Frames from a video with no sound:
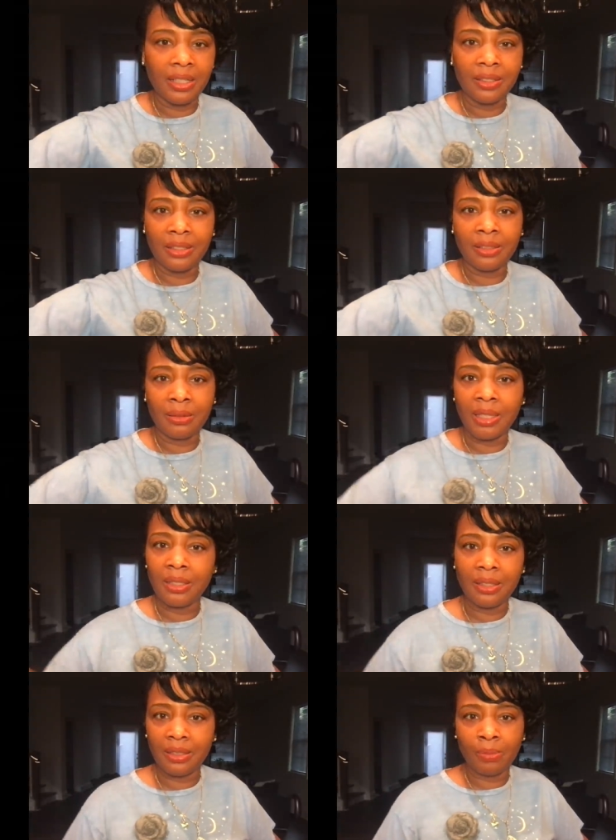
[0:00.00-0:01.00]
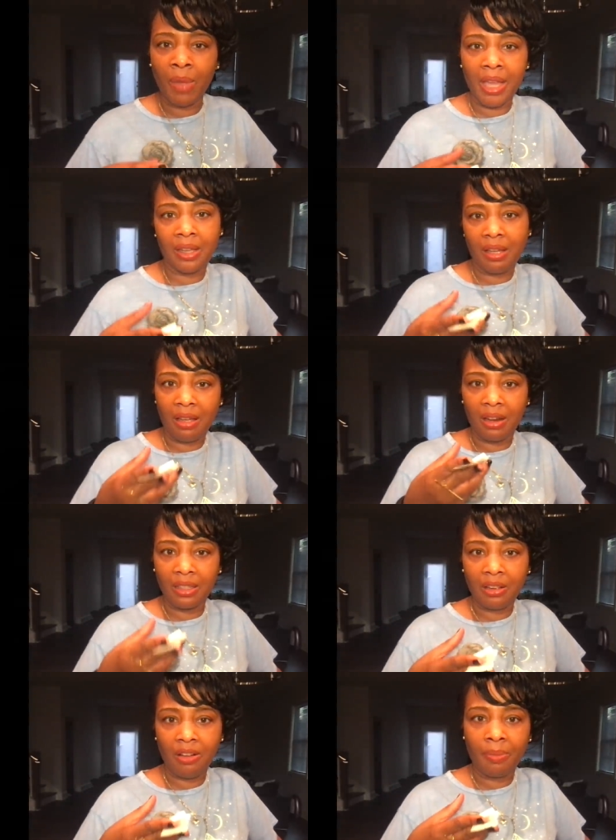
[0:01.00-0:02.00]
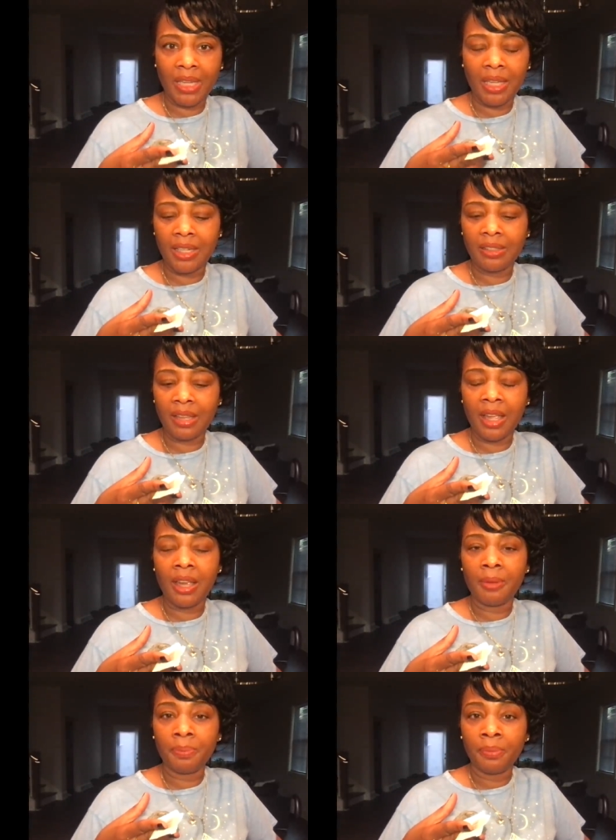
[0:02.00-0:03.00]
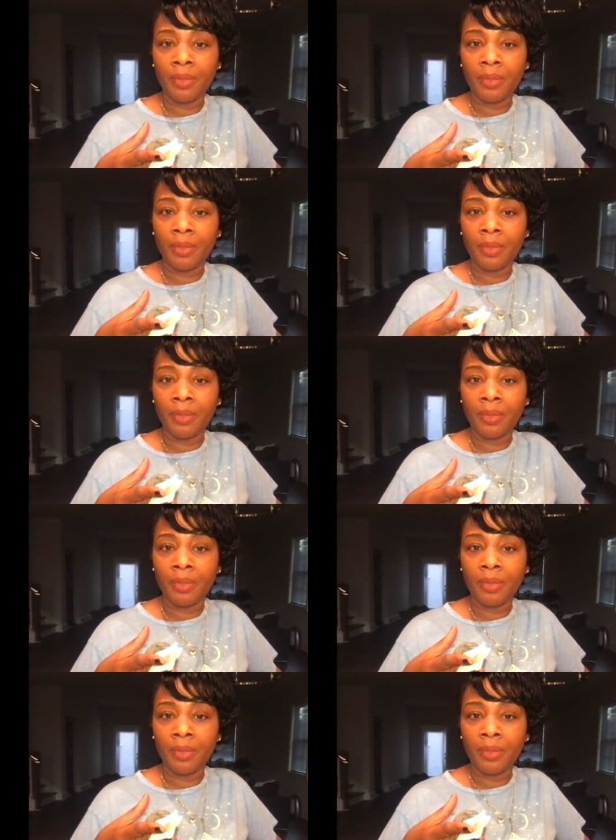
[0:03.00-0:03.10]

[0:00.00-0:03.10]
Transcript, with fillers: This is this is my card. Call me anytime."